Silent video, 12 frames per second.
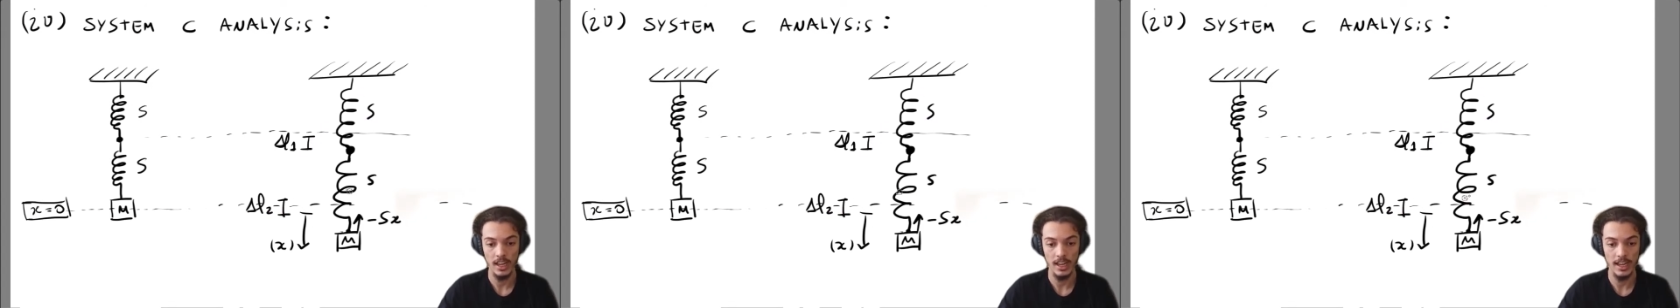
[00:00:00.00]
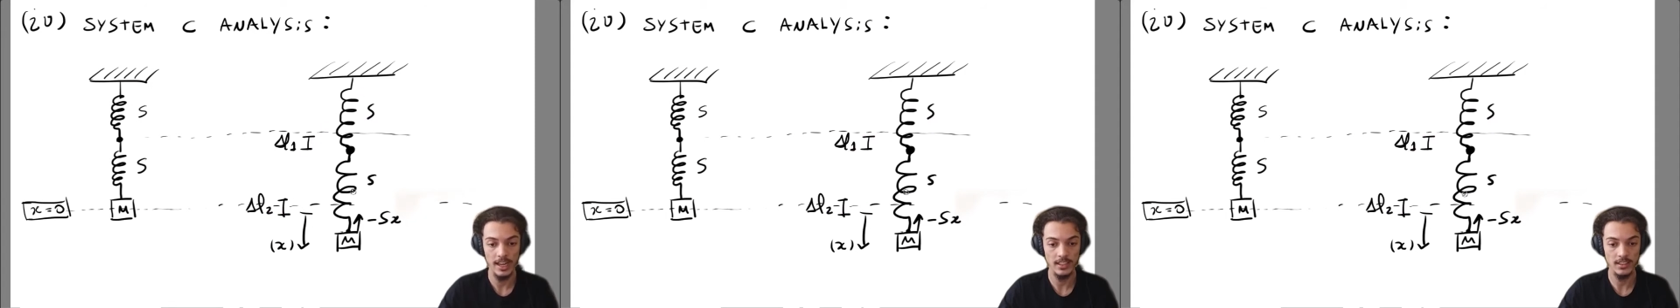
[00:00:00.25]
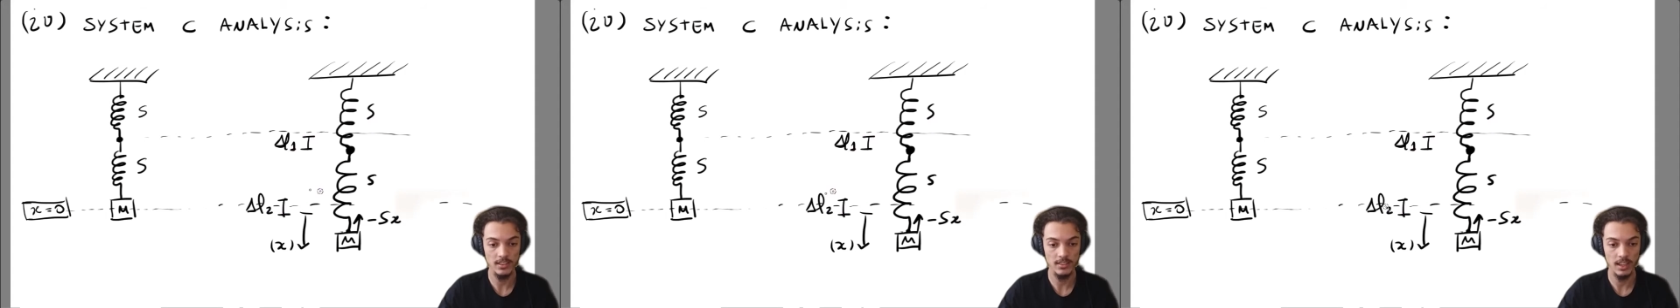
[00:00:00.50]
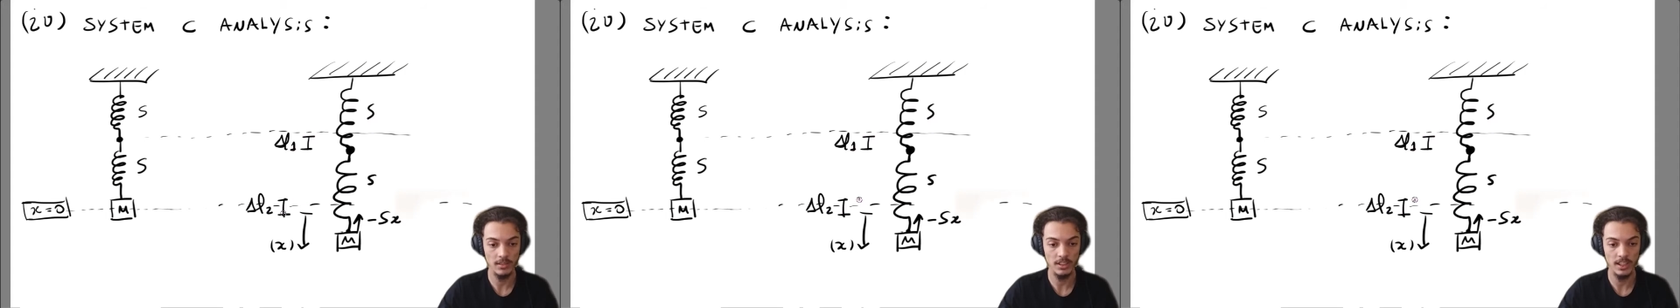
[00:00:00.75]
and
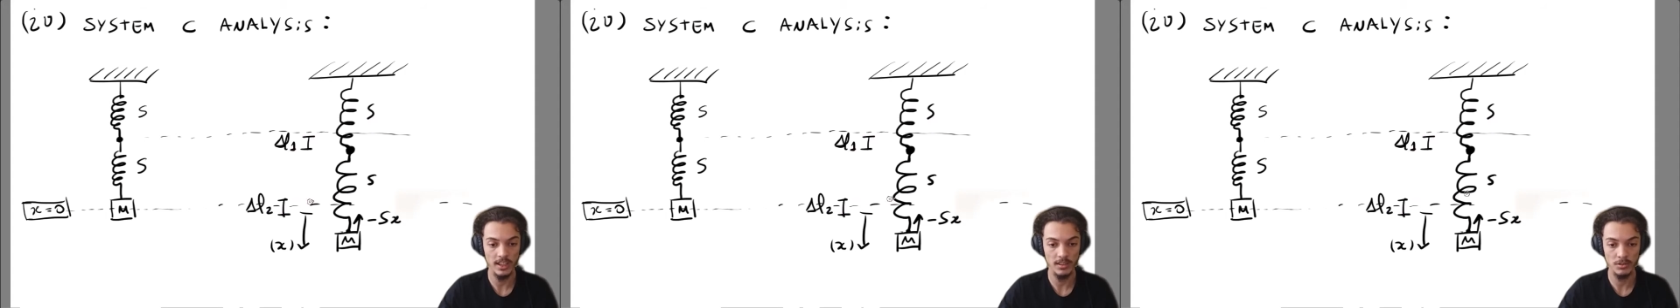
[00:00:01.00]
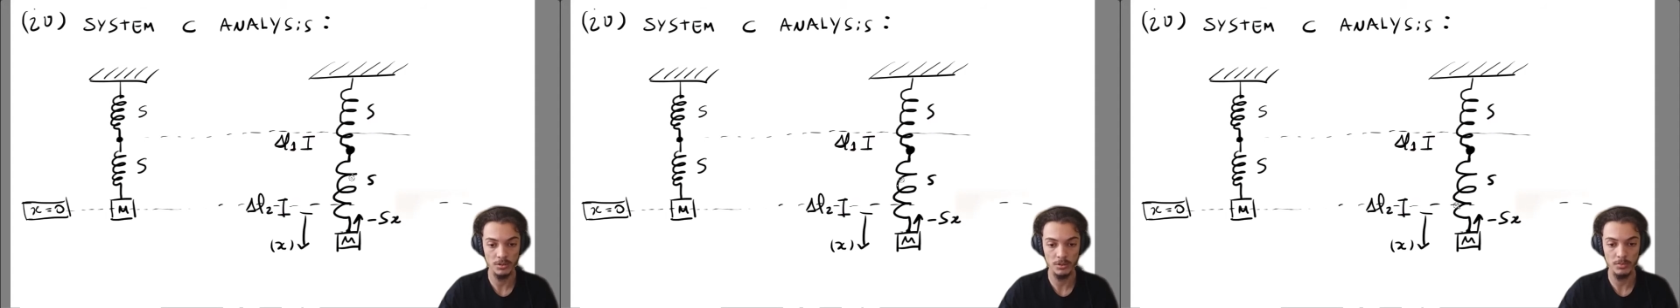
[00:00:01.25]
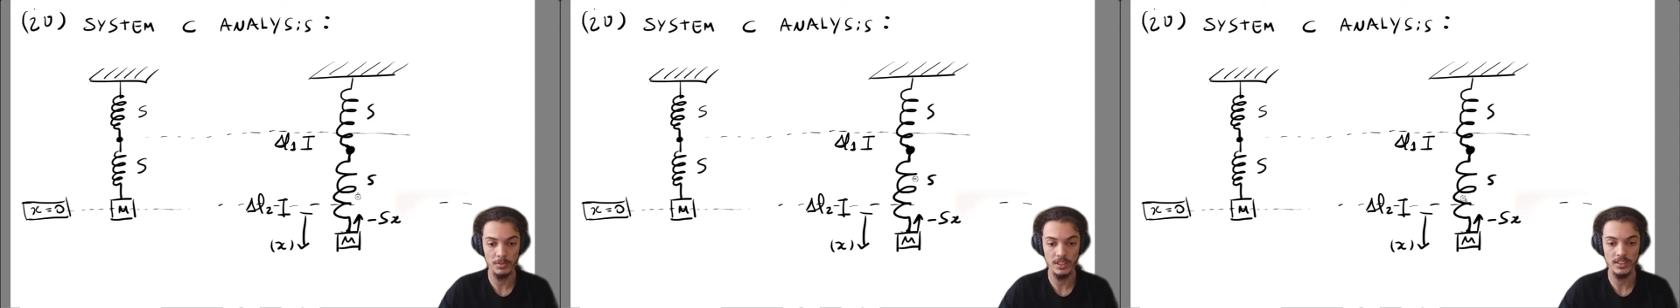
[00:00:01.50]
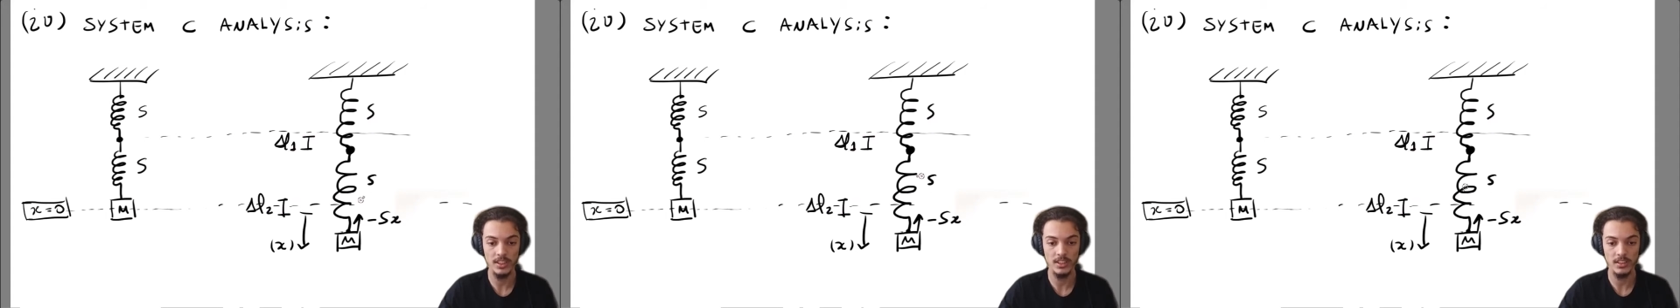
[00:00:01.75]
delta L2 being the